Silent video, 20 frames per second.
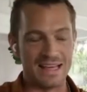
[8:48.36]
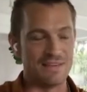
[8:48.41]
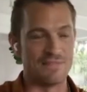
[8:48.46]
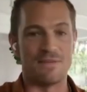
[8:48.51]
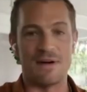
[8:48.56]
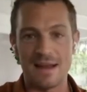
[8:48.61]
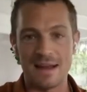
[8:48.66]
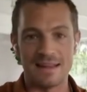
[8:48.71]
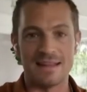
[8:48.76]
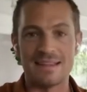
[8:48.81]

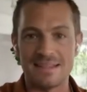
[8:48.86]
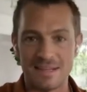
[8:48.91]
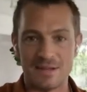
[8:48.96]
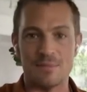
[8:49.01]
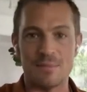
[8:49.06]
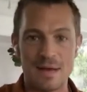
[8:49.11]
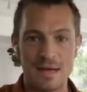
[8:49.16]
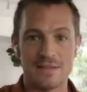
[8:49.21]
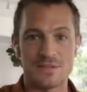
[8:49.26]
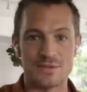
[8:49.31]
if I didn't
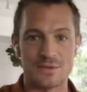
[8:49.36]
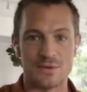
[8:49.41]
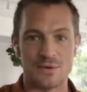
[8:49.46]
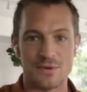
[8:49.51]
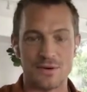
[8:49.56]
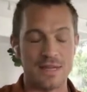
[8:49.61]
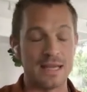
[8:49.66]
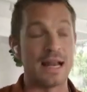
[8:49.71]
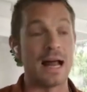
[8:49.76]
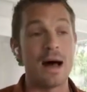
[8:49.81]
tell my
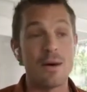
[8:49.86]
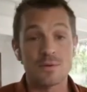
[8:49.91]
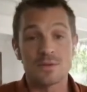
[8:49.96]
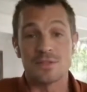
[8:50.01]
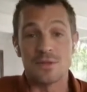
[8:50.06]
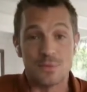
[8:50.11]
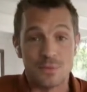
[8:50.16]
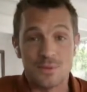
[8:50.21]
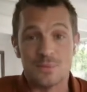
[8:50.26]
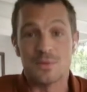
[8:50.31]
story, and I
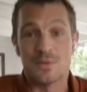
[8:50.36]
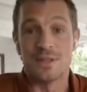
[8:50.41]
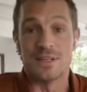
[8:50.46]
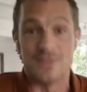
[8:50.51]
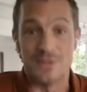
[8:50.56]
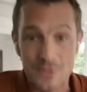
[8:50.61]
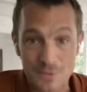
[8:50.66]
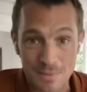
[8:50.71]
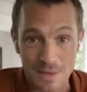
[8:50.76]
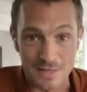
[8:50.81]
was the only
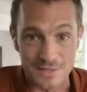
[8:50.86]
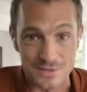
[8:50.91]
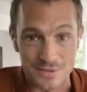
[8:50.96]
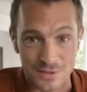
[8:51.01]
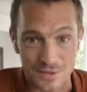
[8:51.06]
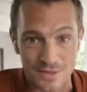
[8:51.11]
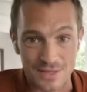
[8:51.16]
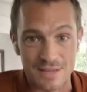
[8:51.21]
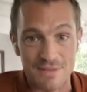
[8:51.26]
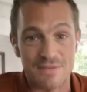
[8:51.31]
one that knew my
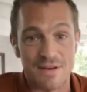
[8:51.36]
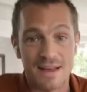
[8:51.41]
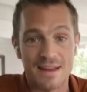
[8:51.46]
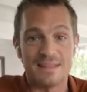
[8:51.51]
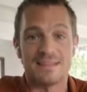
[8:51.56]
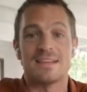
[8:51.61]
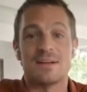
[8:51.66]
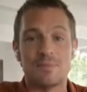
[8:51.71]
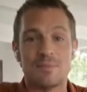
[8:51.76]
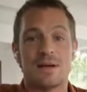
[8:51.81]
story, if
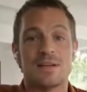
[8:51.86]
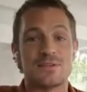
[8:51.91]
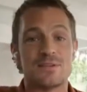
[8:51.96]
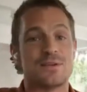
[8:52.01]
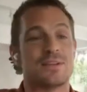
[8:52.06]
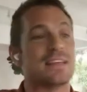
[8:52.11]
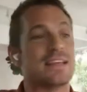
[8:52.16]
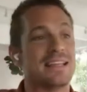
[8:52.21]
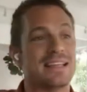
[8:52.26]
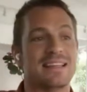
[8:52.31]
I didn't tell my
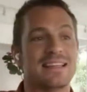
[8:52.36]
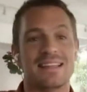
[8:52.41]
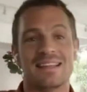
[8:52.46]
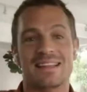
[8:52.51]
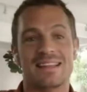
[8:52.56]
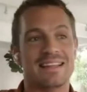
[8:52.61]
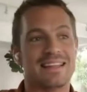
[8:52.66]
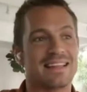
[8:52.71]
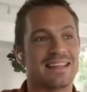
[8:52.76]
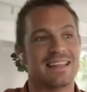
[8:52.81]
story, then
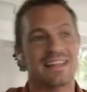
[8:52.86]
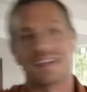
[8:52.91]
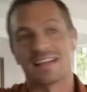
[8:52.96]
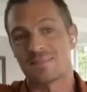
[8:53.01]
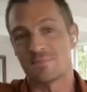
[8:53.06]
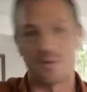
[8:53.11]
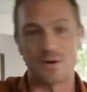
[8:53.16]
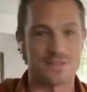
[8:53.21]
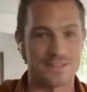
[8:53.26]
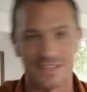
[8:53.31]
the
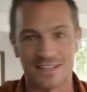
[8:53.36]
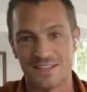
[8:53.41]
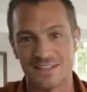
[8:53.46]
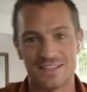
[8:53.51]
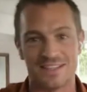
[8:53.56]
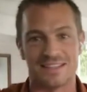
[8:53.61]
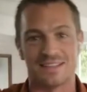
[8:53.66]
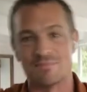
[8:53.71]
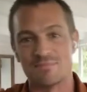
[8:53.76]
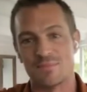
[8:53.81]
next person
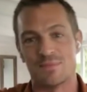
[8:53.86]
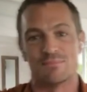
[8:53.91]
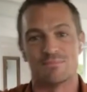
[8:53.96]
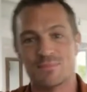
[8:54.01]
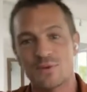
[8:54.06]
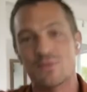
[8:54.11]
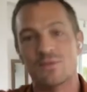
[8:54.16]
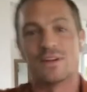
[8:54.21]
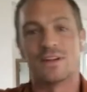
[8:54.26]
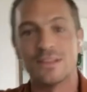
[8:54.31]
couldn't
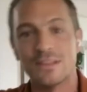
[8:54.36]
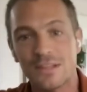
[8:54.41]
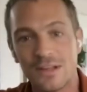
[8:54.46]
move it